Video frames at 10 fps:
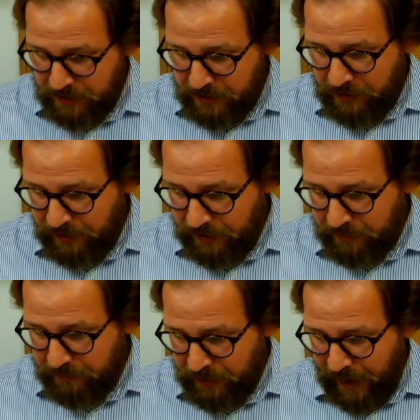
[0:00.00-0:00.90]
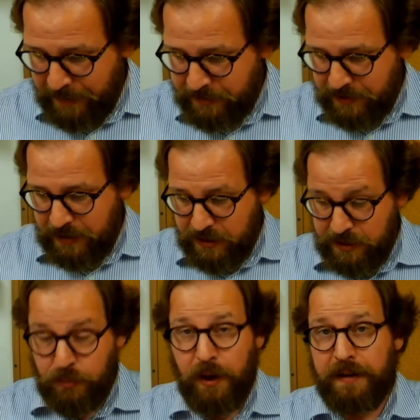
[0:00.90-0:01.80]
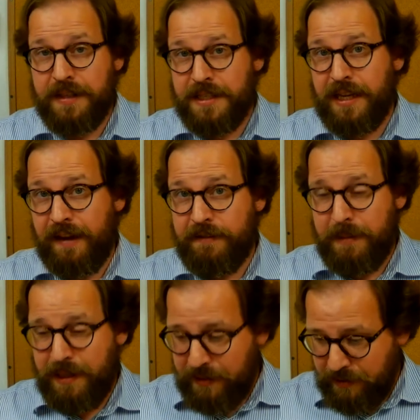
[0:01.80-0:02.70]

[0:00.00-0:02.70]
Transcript: um, abstinence is a work that saves me.